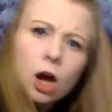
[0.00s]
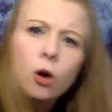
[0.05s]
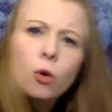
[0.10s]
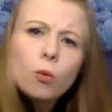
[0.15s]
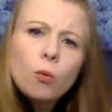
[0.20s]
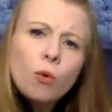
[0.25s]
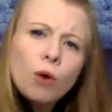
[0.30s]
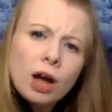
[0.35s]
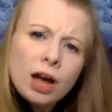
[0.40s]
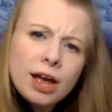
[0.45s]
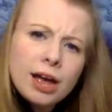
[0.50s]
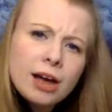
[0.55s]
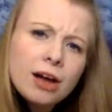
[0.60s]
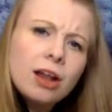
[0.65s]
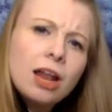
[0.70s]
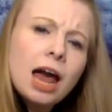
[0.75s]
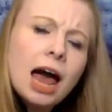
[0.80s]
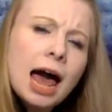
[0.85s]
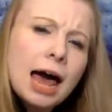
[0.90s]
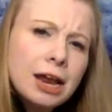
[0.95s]

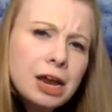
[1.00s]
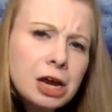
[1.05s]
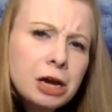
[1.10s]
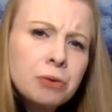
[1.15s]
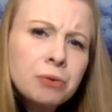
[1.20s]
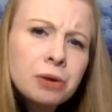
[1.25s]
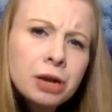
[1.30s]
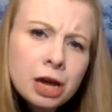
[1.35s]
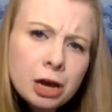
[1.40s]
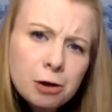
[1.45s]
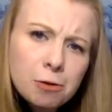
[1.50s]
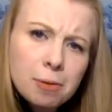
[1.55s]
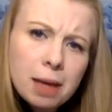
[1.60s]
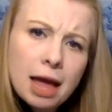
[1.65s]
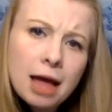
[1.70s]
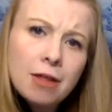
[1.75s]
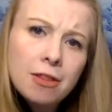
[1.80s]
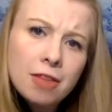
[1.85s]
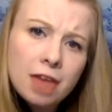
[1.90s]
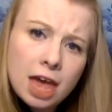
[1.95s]
Well, I don't know
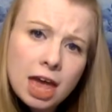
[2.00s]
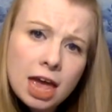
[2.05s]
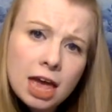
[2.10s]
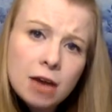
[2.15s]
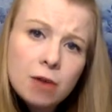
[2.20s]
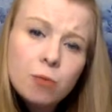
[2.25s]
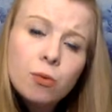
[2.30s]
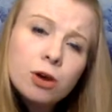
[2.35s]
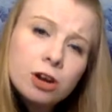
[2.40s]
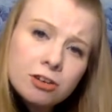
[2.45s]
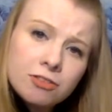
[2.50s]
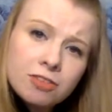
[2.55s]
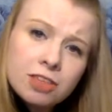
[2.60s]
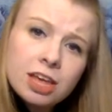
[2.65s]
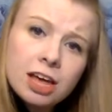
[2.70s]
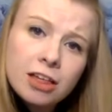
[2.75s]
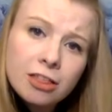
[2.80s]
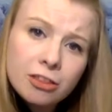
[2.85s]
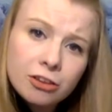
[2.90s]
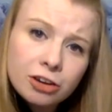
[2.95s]
about that. What if the
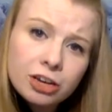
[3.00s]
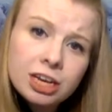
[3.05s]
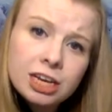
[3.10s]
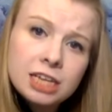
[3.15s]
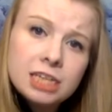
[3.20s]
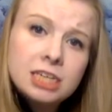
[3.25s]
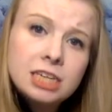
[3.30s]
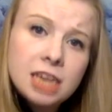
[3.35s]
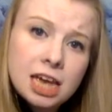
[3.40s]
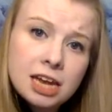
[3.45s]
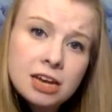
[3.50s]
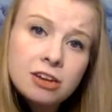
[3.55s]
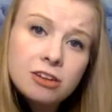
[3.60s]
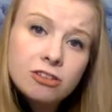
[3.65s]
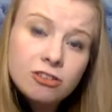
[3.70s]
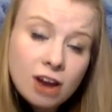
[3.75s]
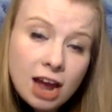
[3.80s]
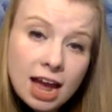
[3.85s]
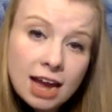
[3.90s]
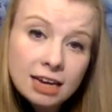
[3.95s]
other kids get
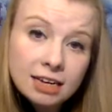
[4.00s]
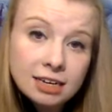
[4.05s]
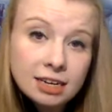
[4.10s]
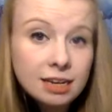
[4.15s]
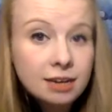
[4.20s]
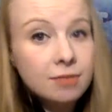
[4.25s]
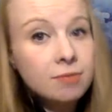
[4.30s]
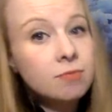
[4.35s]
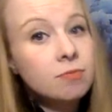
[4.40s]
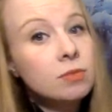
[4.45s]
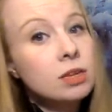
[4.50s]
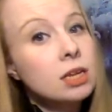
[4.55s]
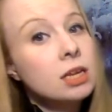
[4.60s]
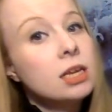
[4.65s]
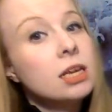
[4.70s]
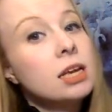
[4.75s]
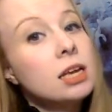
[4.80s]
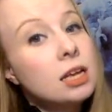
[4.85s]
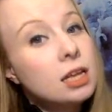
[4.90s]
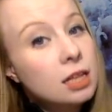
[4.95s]
distracted?
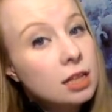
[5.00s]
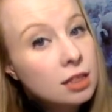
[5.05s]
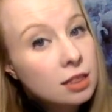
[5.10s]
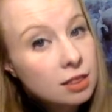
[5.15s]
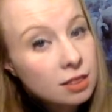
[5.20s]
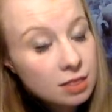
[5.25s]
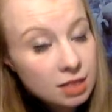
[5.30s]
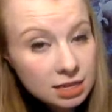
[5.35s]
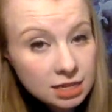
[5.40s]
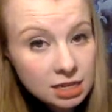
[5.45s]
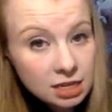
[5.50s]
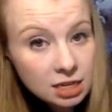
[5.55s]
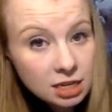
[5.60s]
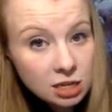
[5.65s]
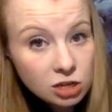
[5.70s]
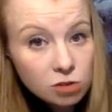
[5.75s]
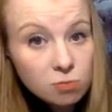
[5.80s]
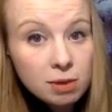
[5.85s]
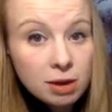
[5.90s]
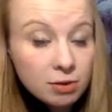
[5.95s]
This is because
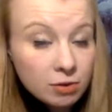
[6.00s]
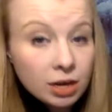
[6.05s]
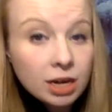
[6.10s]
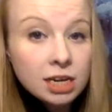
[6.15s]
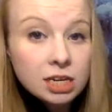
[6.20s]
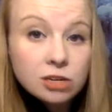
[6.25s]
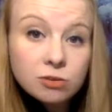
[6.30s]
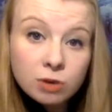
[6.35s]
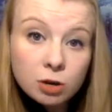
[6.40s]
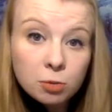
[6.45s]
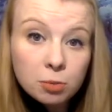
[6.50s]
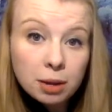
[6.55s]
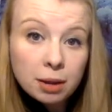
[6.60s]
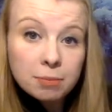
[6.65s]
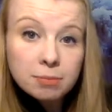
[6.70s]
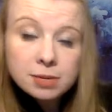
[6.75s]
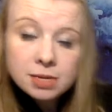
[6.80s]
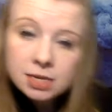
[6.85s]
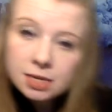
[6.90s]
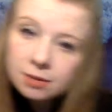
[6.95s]
you may run into road
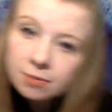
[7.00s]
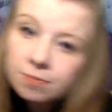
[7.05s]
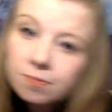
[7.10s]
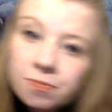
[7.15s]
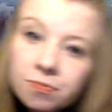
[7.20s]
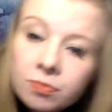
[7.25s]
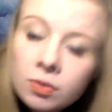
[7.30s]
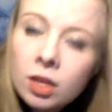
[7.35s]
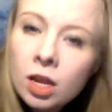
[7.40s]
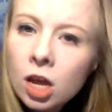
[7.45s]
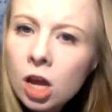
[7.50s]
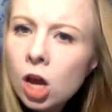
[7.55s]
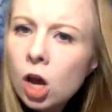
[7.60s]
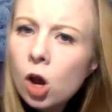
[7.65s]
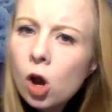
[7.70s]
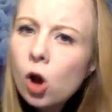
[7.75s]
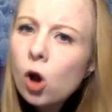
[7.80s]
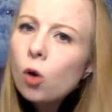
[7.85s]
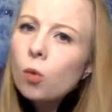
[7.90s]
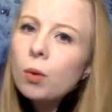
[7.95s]
bumps.
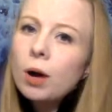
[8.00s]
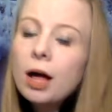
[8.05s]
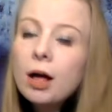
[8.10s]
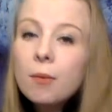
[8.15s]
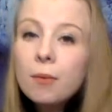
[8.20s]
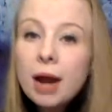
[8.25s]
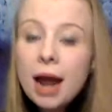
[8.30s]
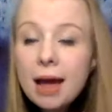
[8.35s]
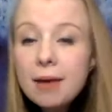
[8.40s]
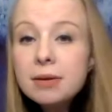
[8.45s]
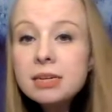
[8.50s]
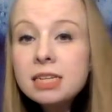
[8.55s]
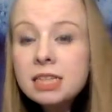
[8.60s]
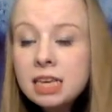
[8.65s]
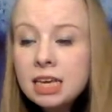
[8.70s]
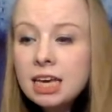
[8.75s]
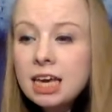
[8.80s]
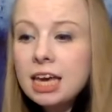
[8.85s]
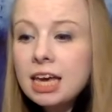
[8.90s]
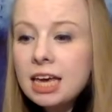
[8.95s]
Well, what I was
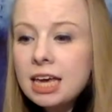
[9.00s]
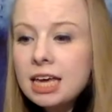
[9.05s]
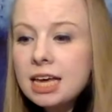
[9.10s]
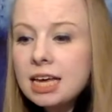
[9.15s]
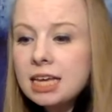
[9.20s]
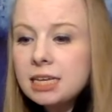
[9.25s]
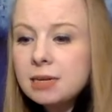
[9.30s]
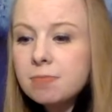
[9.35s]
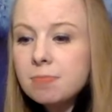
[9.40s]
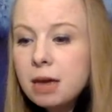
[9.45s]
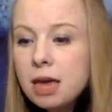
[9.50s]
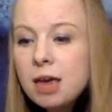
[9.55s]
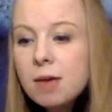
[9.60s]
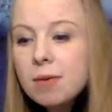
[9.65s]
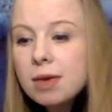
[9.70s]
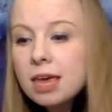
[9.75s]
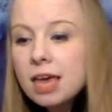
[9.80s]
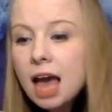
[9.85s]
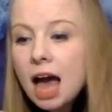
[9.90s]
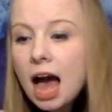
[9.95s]
thinking is
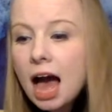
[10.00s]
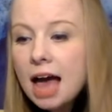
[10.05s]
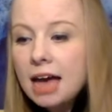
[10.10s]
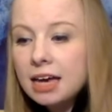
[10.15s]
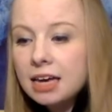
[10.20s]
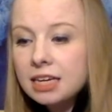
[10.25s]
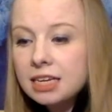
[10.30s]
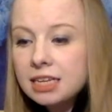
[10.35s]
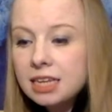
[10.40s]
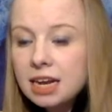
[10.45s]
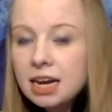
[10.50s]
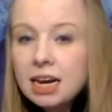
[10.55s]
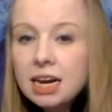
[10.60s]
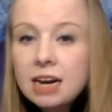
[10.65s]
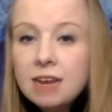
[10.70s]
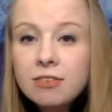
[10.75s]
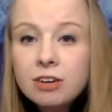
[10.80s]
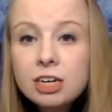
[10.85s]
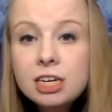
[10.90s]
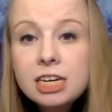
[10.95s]
maybe I could sit at a
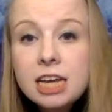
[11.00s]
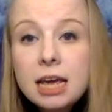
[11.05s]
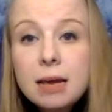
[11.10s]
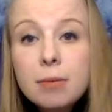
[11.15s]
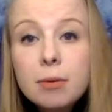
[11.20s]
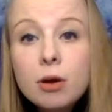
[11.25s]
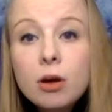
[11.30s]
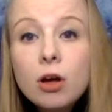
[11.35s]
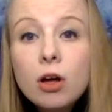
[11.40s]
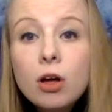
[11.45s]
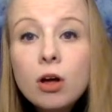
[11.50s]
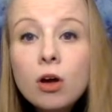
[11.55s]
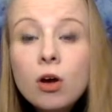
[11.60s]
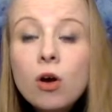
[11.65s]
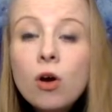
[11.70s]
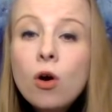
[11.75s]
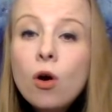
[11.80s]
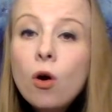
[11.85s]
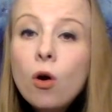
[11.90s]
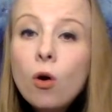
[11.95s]
different table,
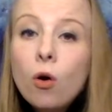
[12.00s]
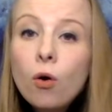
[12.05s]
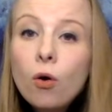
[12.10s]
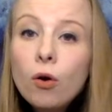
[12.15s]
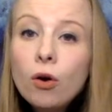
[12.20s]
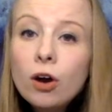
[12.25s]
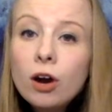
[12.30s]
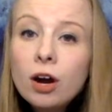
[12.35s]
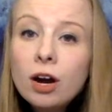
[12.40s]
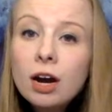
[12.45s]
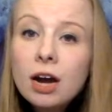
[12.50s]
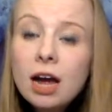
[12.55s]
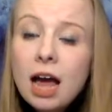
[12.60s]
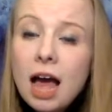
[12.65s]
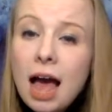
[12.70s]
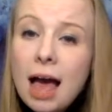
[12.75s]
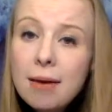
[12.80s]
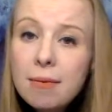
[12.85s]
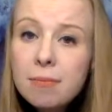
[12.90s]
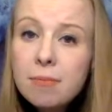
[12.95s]
or
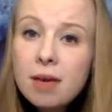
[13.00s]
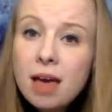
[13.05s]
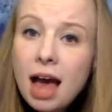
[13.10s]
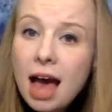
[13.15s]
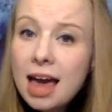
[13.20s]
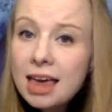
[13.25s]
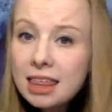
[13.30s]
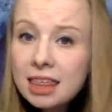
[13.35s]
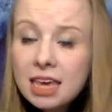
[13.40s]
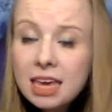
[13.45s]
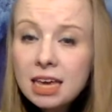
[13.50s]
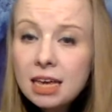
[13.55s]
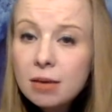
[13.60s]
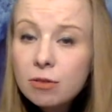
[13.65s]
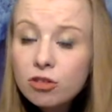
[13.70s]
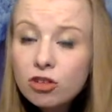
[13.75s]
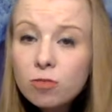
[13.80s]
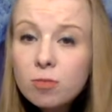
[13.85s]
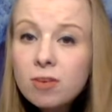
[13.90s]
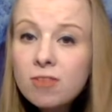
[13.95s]
I think it
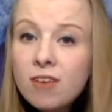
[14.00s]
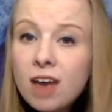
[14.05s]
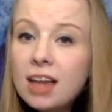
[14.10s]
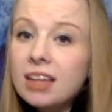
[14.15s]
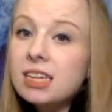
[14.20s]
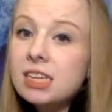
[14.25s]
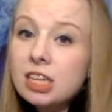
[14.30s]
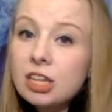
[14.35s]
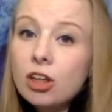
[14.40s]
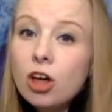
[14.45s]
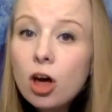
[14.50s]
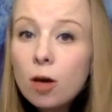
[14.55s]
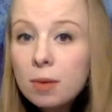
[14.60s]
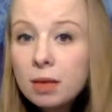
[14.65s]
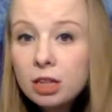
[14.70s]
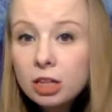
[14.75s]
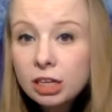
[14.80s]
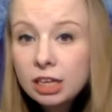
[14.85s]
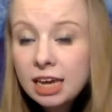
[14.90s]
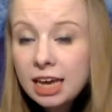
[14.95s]
should be fine since they'll all be
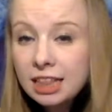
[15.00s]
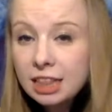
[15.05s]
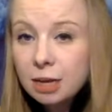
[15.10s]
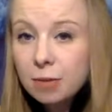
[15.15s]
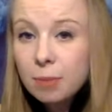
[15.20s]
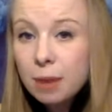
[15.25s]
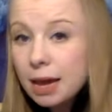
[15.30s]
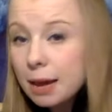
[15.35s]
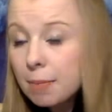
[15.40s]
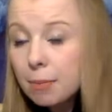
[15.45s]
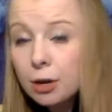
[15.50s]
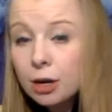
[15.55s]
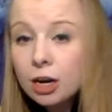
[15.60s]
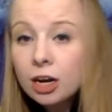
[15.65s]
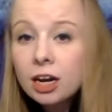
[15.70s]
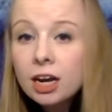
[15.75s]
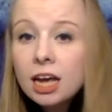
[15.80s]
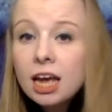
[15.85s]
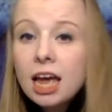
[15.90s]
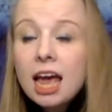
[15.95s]
looking at their paper,
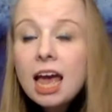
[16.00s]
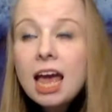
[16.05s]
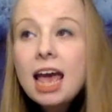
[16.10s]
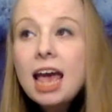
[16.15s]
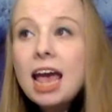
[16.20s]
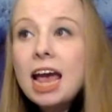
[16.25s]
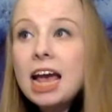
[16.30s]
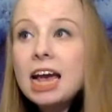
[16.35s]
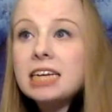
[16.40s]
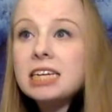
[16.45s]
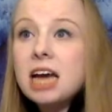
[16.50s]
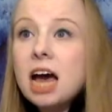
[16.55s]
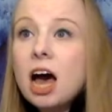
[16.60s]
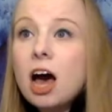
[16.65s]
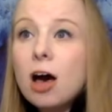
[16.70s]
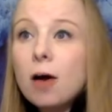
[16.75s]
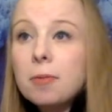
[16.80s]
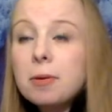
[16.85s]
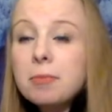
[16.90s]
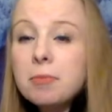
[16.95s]
and
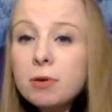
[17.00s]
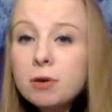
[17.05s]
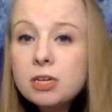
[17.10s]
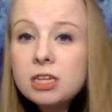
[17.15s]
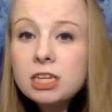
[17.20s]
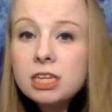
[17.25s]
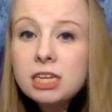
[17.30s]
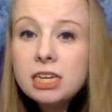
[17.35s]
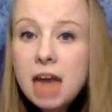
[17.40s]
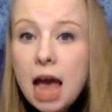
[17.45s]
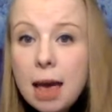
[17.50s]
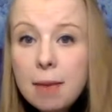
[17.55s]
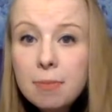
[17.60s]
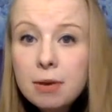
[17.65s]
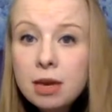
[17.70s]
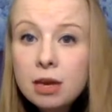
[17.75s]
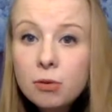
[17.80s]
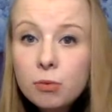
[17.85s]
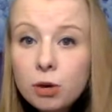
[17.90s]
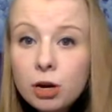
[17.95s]
I'll be mostly
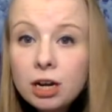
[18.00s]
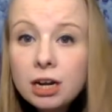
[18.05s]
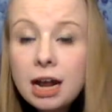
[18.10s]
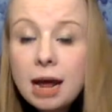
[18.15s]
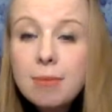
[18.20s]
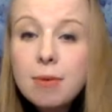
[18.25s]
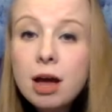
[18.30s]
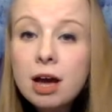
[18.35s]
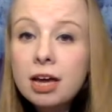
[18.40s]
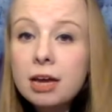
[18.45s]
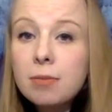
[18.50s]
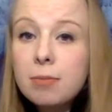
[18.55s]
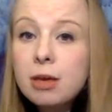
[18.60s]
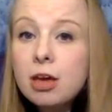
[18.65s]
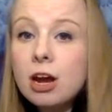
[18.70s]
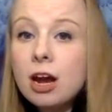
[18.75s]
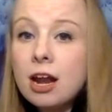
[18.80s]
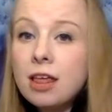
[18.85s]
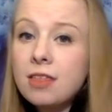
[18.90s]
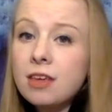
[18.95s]
typing in Word, and I'm not going to be
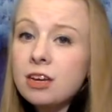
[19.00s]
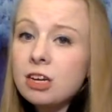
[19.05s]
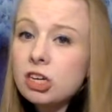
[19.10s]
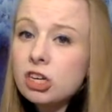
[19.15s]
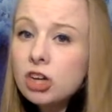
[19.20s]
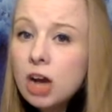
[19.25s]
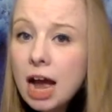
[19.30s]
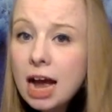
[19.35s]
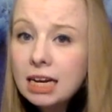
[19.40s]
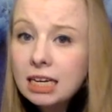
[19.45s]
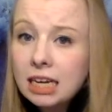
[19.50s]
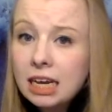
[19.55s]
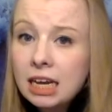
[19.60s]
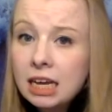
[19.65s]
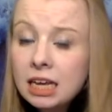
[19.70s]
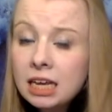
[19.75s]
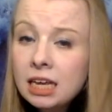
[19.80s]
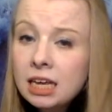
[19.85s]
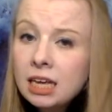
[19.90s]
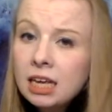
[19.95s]
on anything distracting
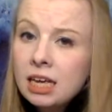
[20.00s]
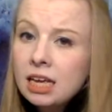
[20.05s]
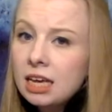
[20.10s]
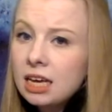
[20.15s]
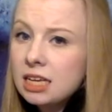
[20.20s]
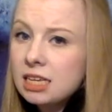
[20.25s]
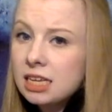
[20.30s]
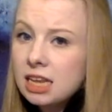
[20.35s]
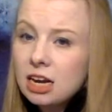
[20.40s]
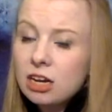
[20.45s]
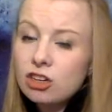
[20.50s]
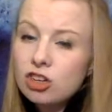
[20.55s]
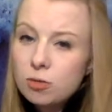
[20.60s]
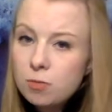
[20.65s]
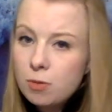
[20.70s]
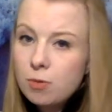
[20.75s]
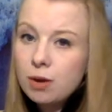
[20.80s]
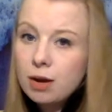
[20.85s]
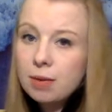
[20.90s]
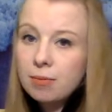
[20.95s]
because it'll just
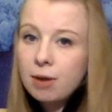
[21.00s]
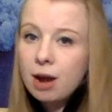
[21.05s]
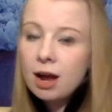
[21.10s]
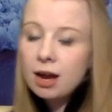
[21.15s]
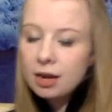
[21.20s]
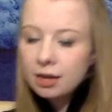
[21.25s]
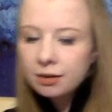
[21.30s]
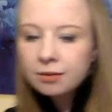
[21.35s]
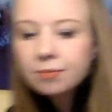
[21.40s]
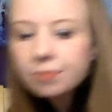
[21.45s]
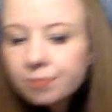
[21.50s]
be what I'm writing.